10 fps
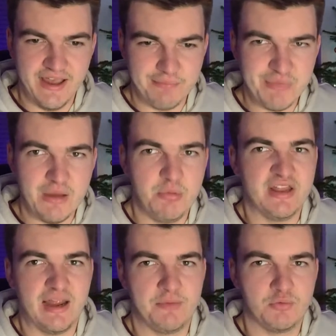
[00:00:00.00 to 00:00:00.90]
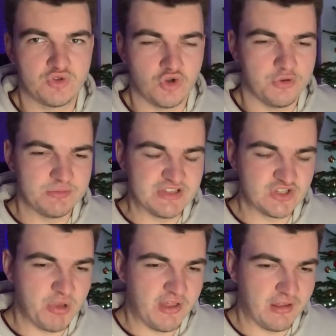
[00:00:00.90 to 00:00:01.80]
And maybe Diamond was always meant
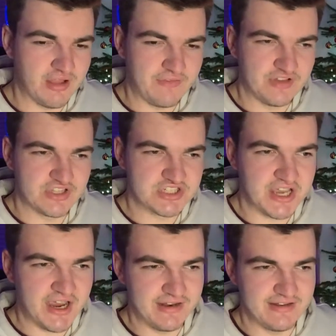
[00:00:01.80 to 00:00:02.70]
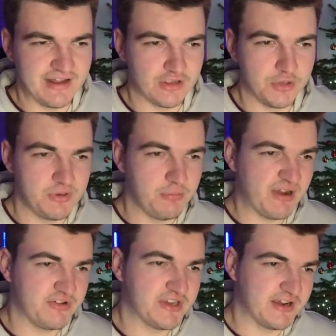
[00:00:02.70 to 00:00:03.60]
to play on that left-hand side, and then Louis
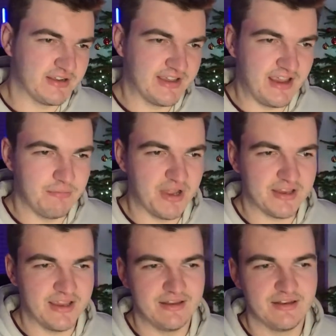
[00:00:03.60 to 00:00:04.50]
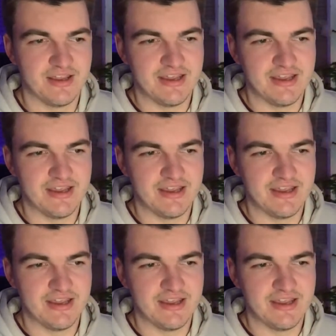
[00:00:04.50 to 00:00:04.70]
Barry kind of came back in,